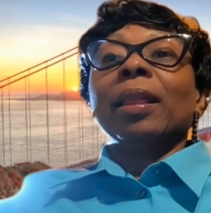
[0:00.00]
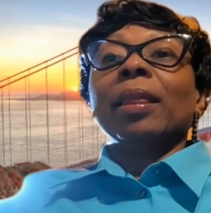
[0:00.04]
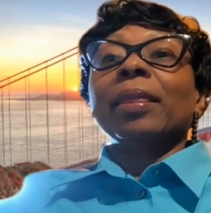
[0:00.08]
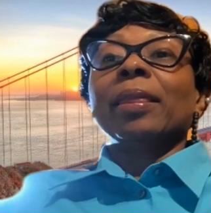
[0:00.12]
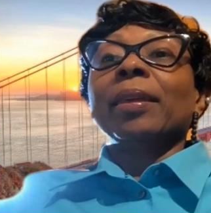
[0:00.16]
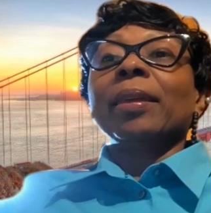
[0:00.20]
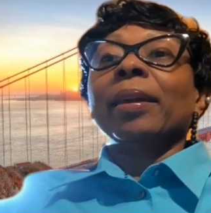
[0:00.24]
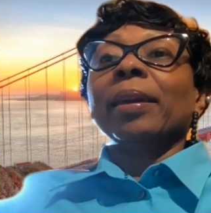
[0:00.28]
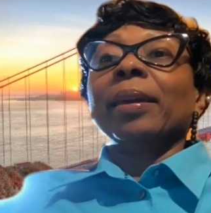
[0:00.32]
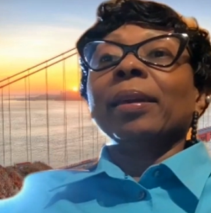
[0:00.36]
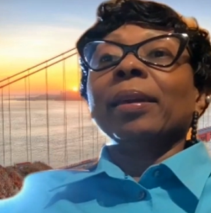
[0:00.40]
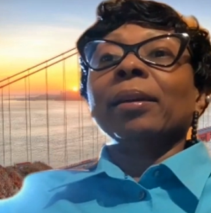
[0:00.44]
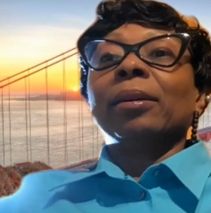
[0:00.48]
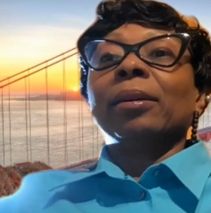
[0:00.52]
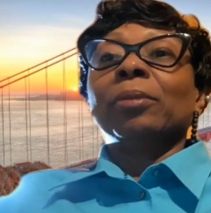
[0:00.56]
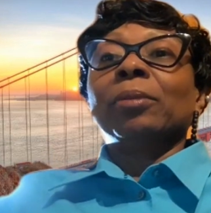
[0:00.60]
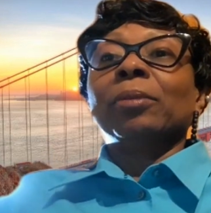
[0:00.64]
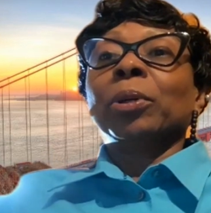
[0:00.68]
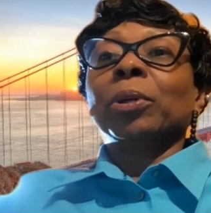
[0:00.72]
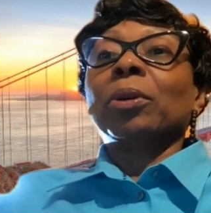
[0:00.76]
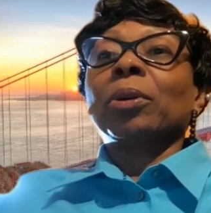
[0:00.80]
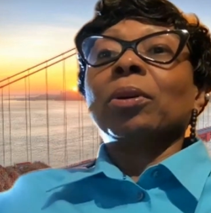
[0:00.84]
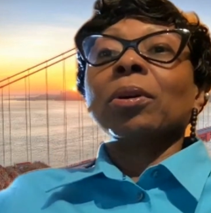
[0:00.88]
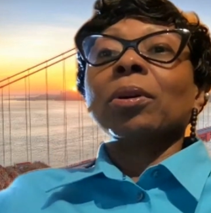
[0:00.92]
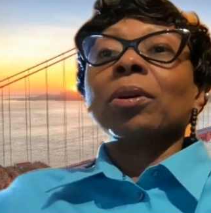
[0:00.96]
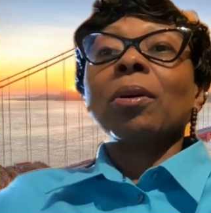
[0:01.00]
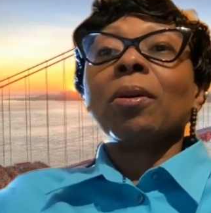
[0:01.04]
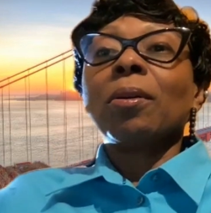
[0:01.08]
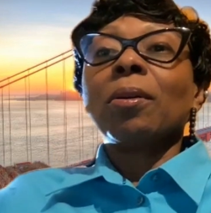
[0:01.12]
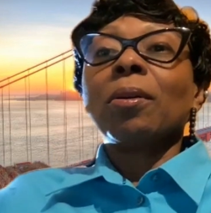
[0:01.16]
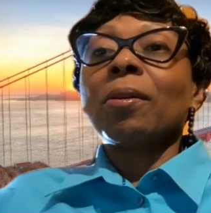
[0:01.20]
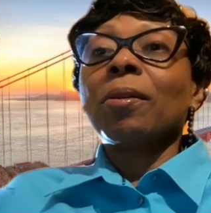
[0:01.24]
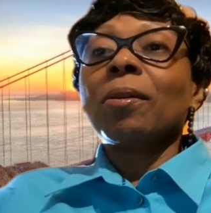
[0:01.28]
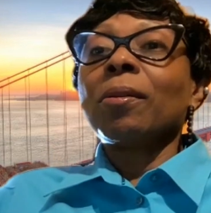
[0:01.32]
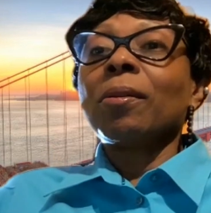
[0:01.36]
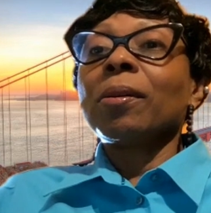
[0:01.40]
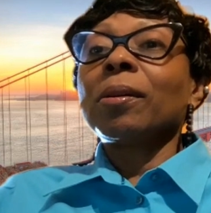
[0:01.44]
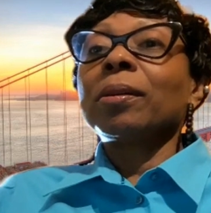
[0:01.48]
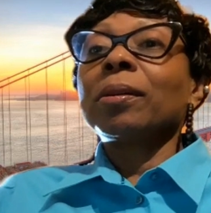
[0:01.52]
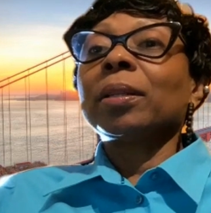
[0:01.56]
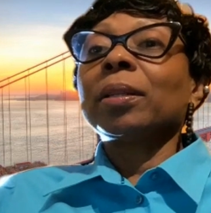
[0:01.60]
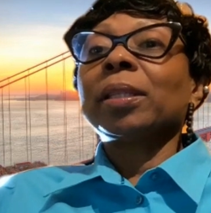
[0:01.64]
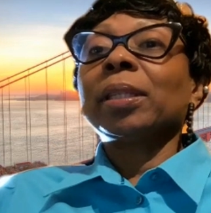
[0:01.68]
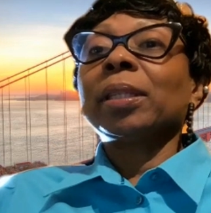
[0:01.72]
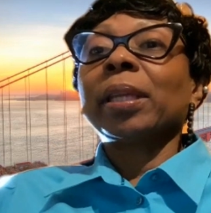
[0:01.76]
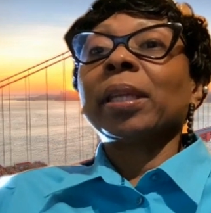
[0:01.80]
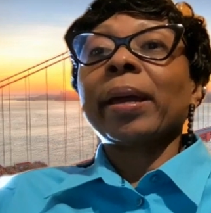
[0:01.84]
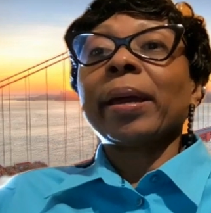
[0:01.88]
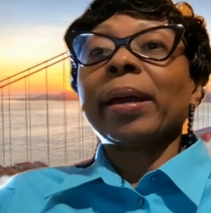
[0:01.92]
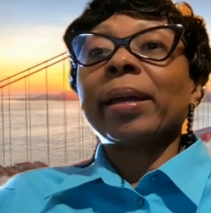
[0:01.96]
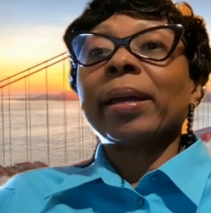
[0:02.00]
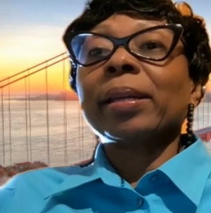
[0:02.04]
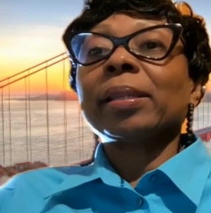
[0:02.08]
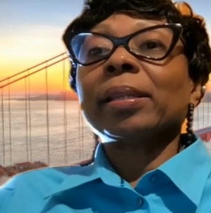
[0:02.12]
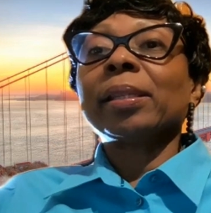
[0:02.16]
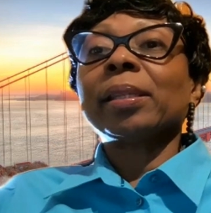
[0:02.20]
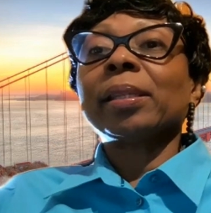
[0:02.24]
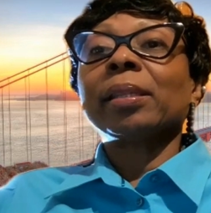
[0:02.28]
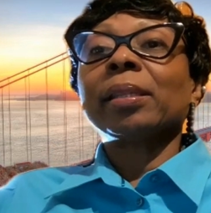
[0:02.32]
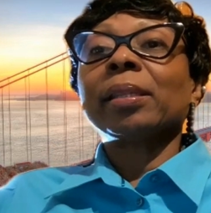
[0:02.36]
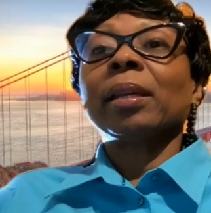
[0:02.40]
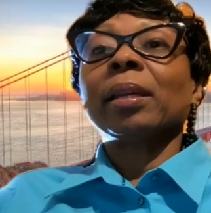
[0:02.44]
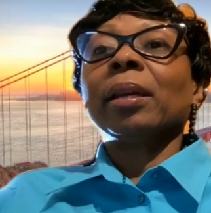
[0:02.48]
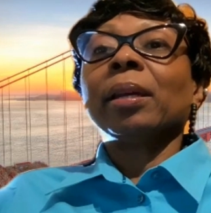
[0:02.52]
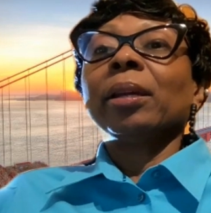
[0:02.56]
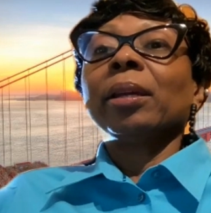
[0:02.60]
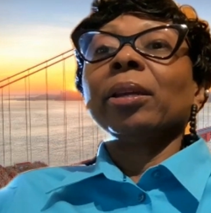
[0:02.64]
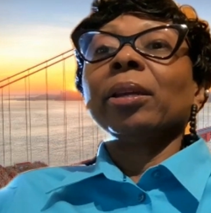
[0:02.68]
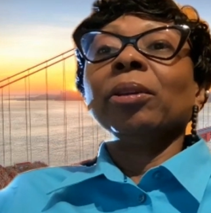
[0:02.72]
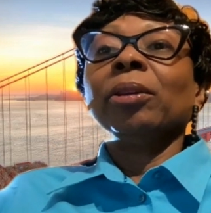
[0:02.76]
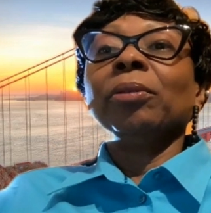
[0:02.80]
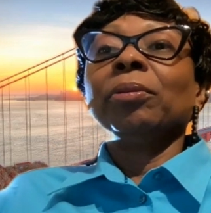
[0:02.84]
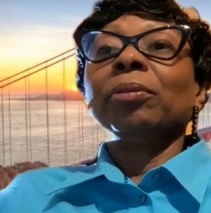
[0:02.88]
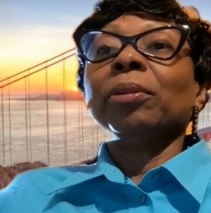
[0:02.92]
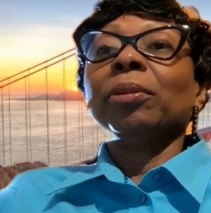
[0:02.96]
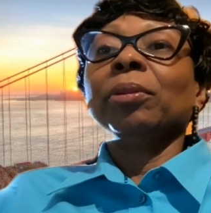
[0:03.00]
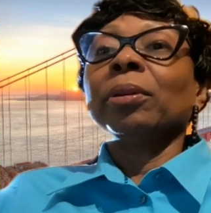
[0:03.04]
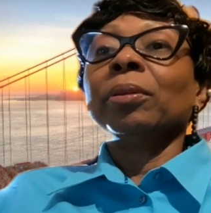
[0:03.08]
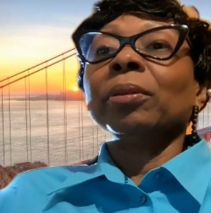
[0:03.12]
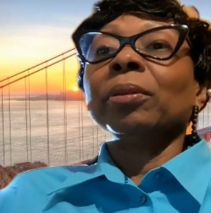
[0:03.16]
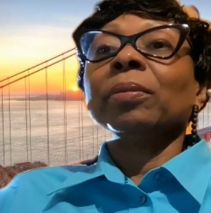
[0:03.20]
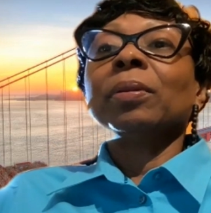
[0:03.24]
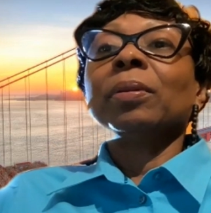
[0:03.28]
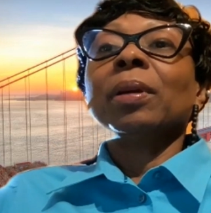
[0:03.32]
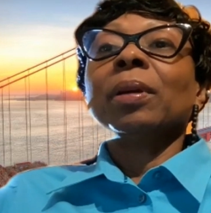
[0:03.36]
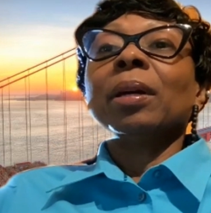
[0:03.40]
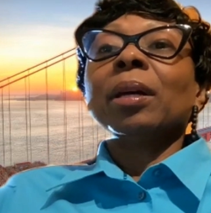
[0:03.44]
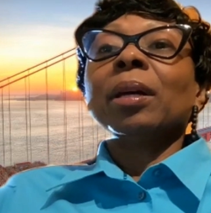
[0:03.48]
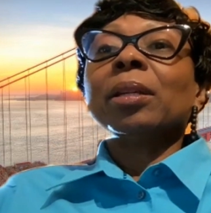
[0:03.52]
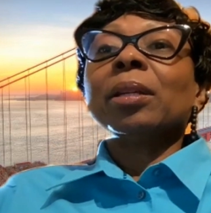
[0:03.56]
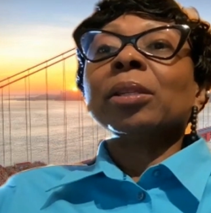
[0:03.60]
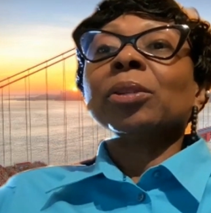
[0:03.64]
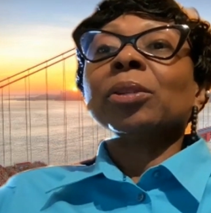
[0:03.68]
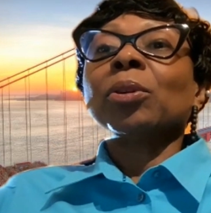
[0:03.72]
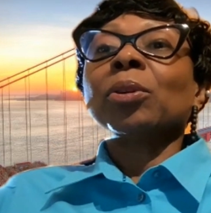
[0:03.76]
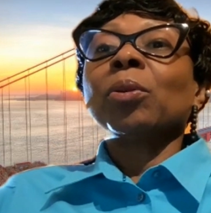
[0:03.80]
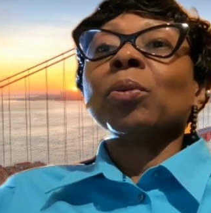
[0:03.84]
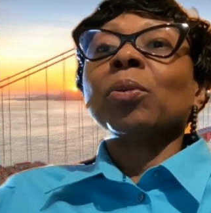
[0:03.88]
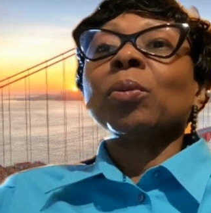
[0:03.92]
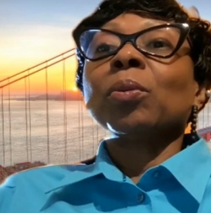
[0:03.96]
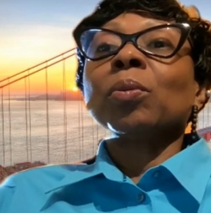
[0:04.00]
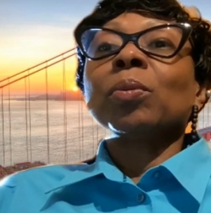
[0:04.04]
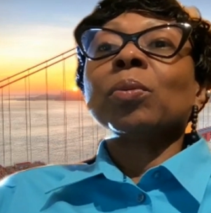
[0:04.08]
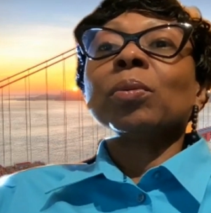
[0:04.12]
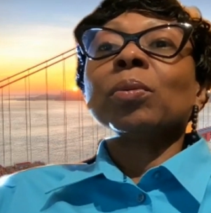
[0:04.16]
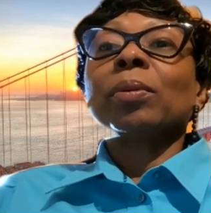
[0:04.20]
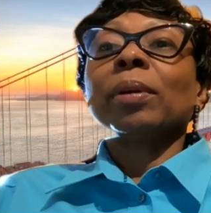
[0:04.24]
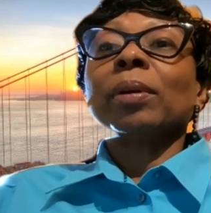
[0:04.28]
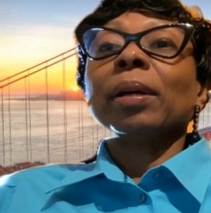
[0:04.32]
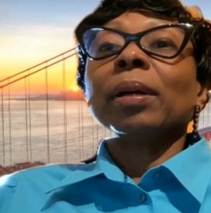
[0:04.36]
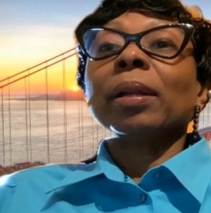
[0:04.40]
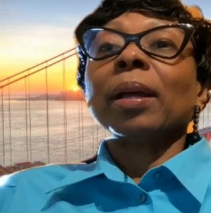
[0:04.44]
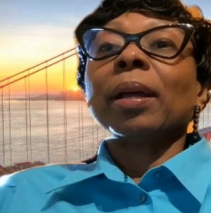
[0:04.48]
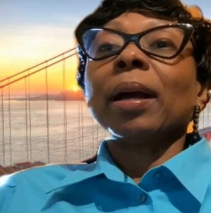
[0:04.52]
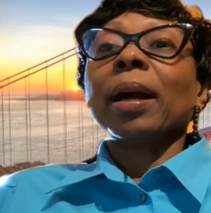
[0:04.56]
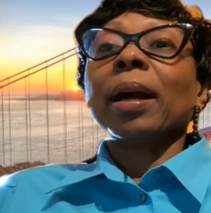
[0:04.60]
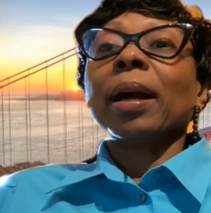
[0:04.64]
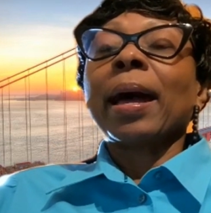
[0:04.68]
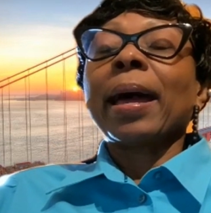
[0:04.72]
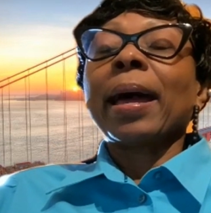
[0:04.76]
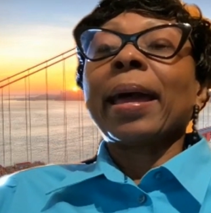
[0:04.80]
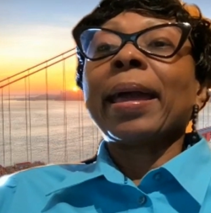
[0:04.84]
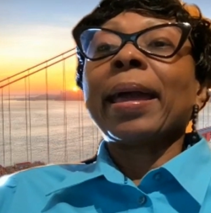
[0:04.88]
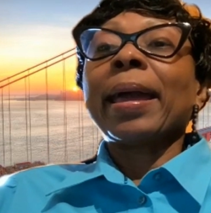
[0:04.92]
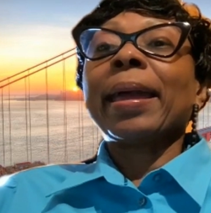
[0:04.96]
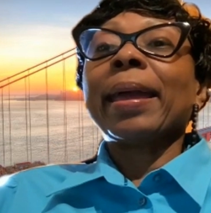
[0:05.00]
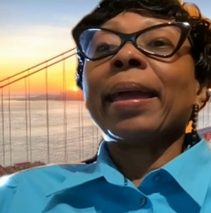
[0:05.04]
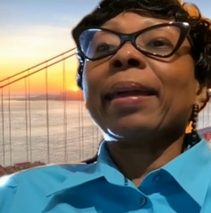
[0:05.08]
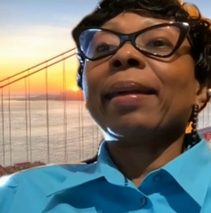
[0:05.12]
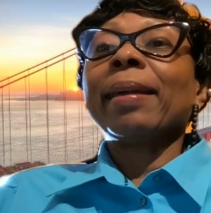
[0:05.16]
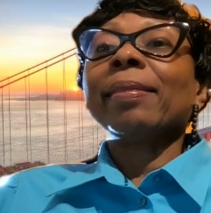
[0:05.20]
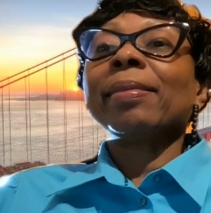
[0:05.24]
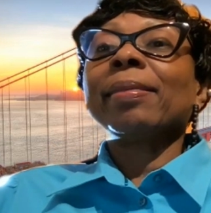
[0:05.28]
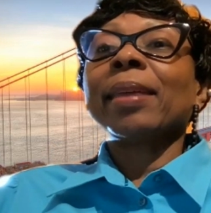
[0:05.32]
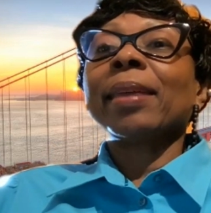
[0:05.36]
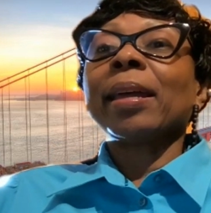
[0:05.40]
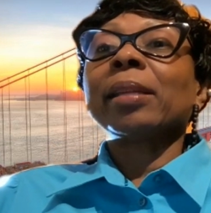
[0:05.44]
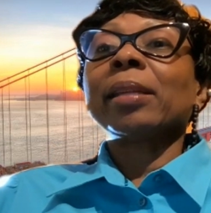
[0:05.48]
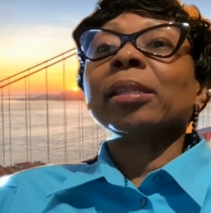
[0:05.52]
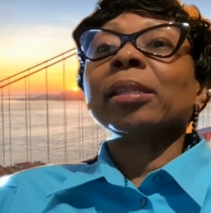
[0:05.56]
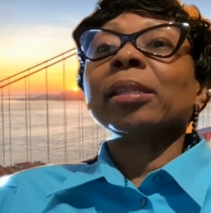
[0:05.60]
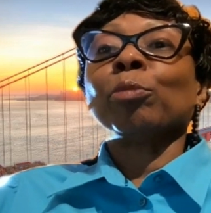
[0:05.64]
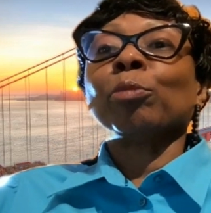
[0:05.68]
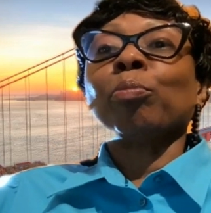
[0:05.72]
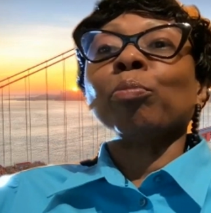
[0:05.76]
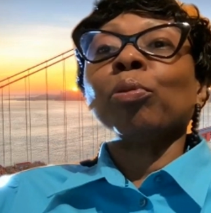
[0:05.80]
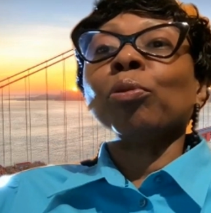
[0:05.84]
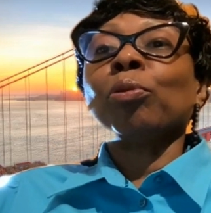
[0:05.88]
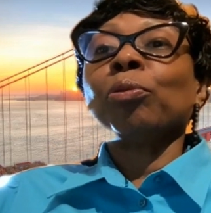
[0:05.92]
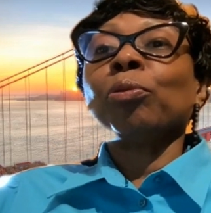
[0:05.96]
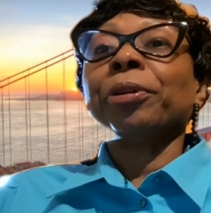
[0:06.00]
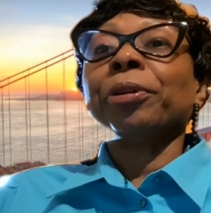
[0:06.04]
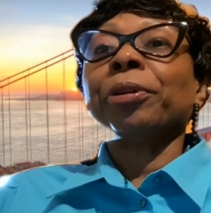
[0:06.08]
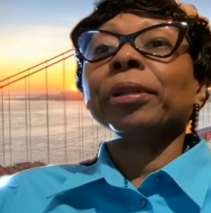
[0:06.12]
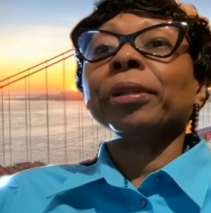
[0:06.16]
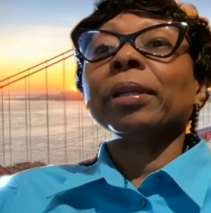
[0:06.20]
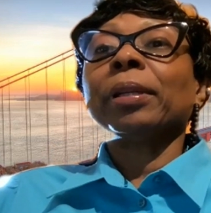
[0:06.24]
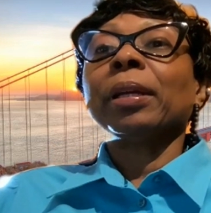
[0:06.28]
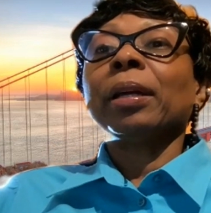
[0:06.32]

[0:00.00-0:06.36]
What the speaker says: They will call, text, you know. So I had that support